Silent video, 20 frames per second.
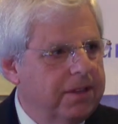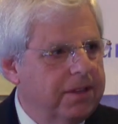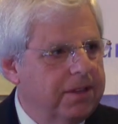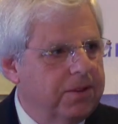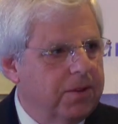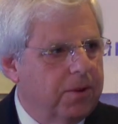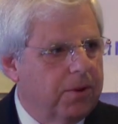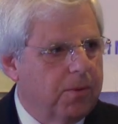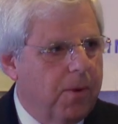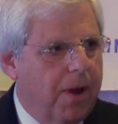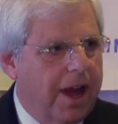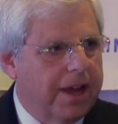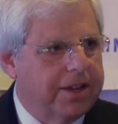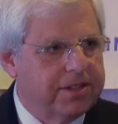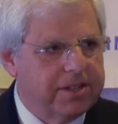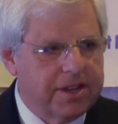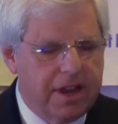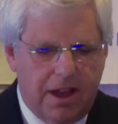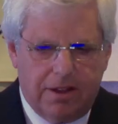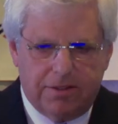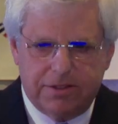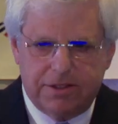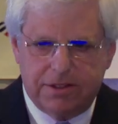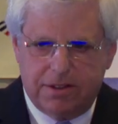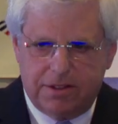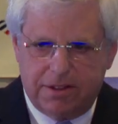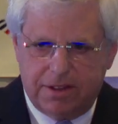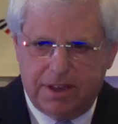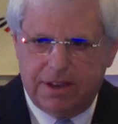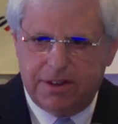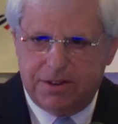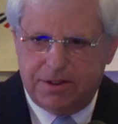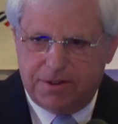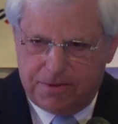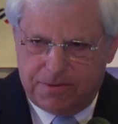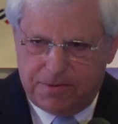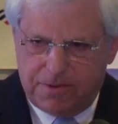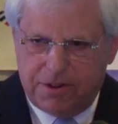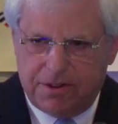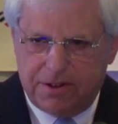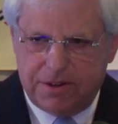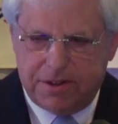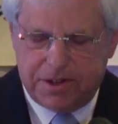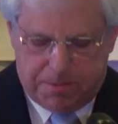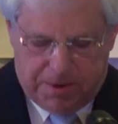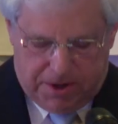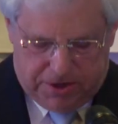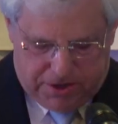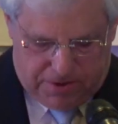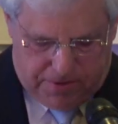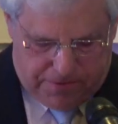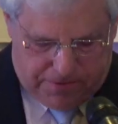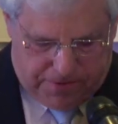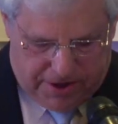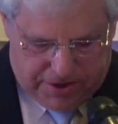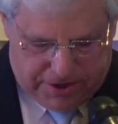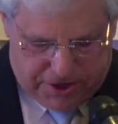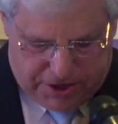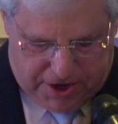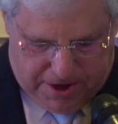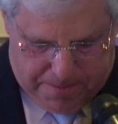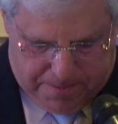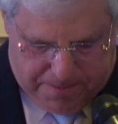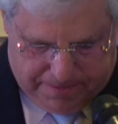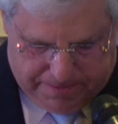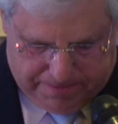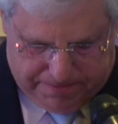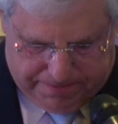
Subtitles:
your wise counsel, and your very special friendship.